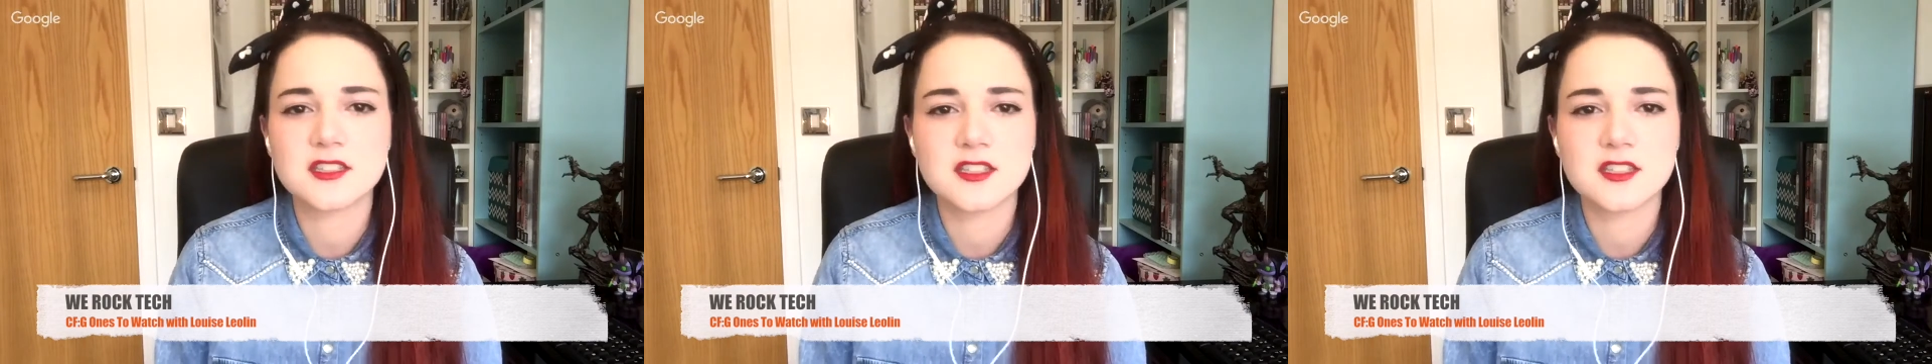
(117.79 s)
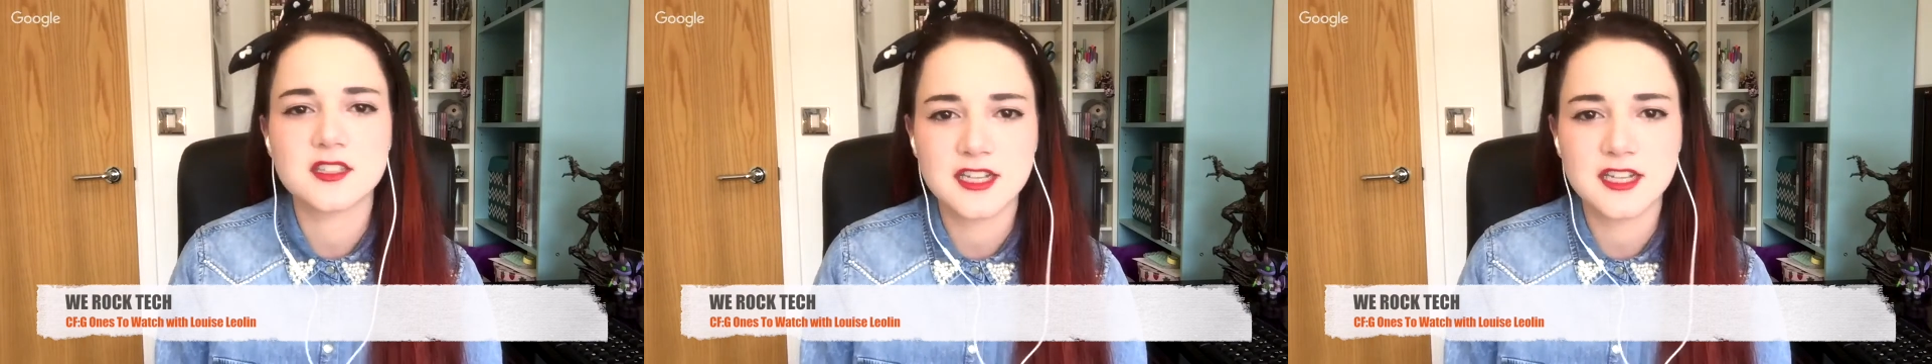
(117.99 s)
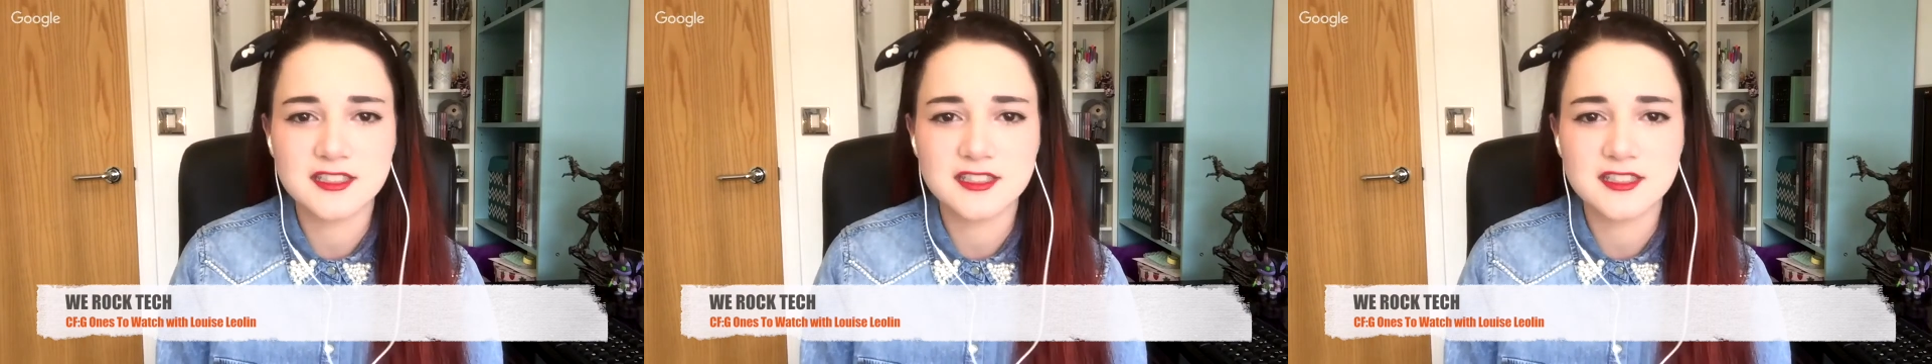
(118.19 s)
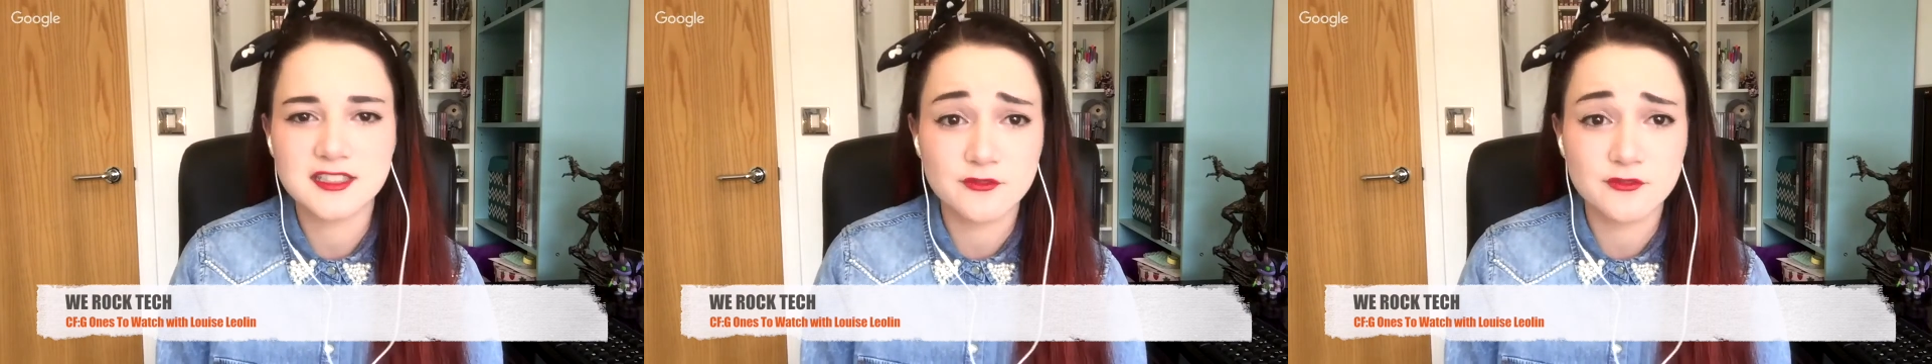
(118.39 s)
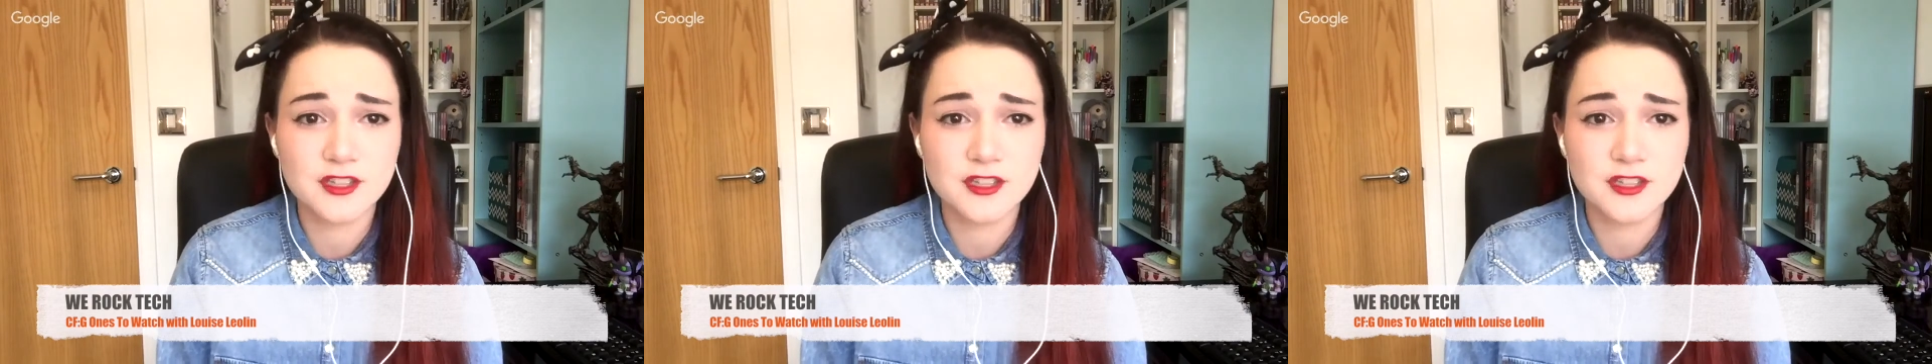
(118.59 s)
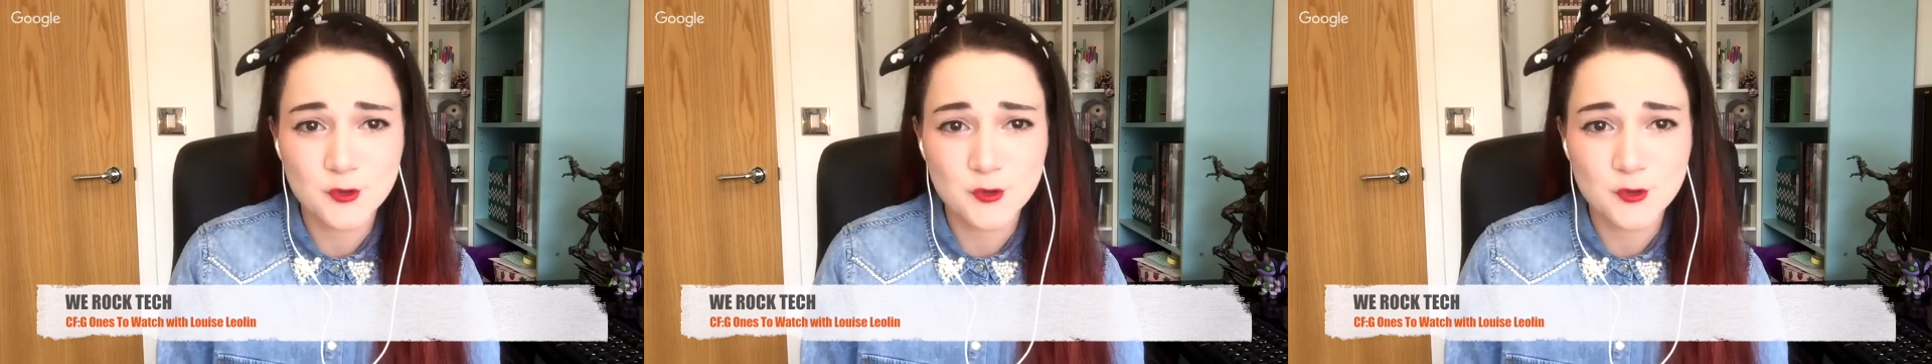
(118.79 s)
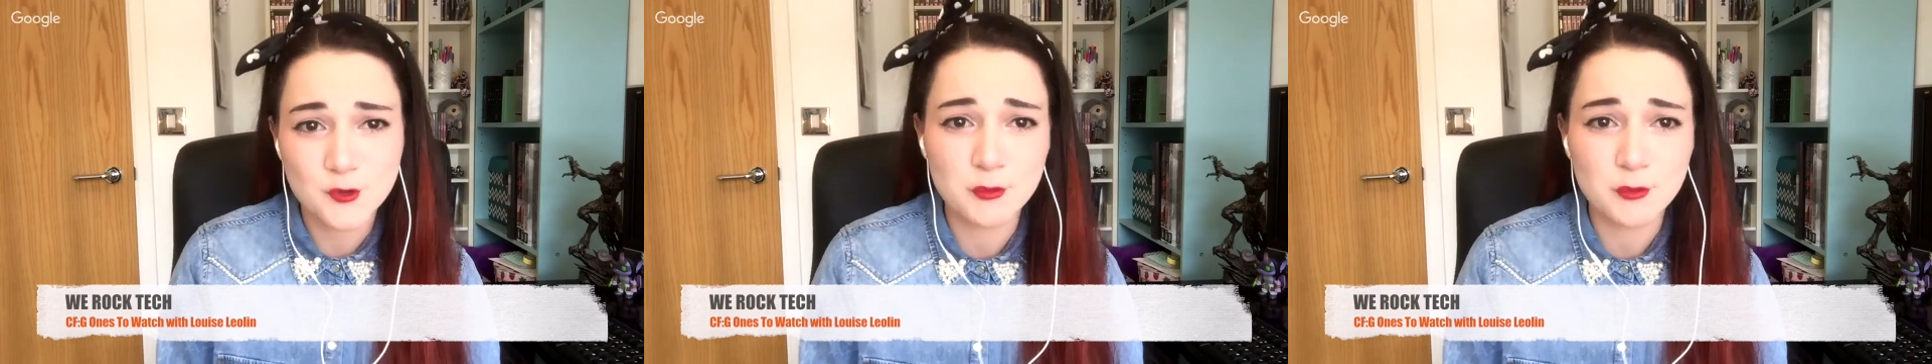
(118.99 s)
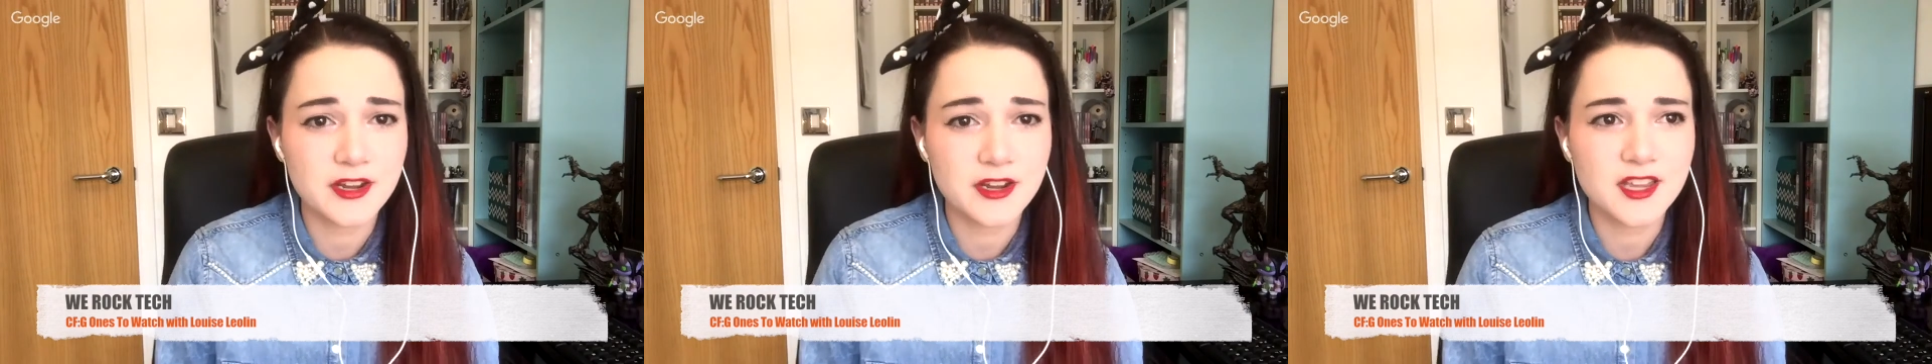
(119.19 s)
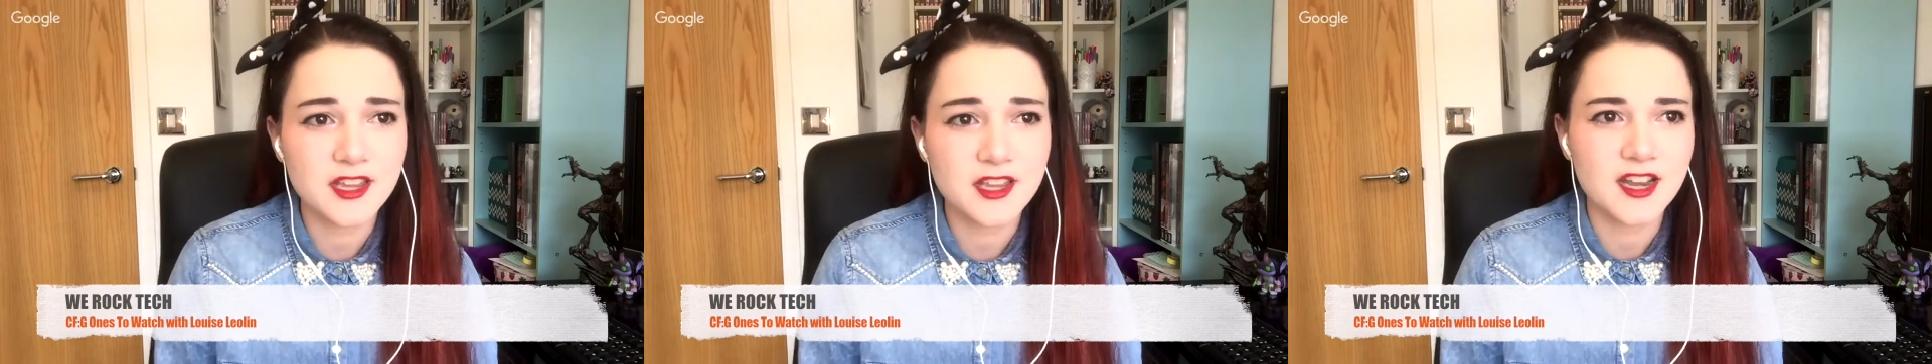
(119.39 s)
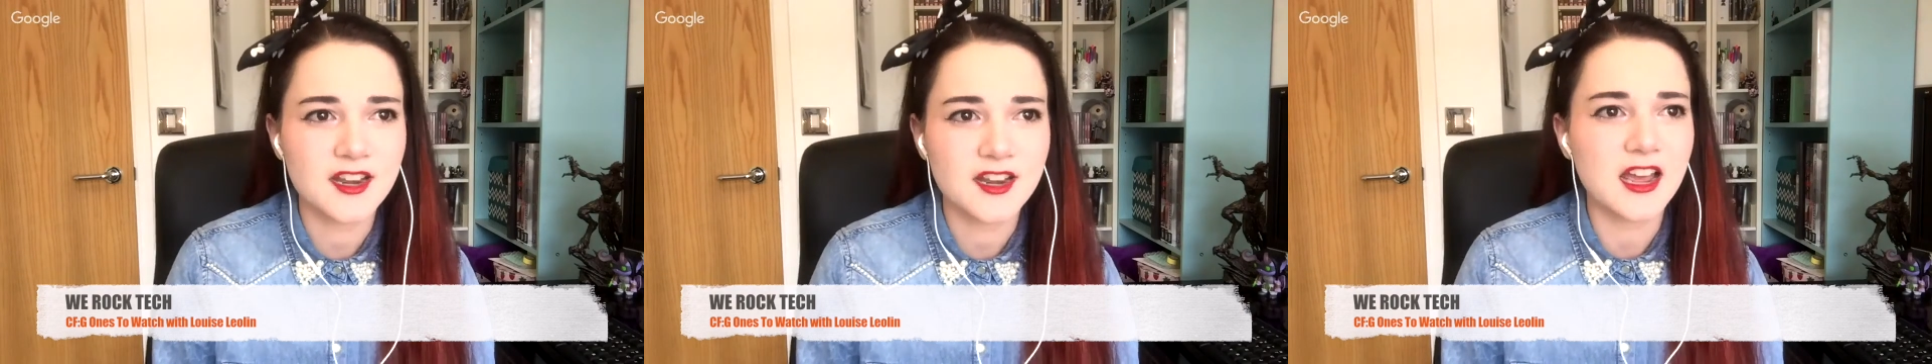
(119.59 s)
the next level, incorporate, and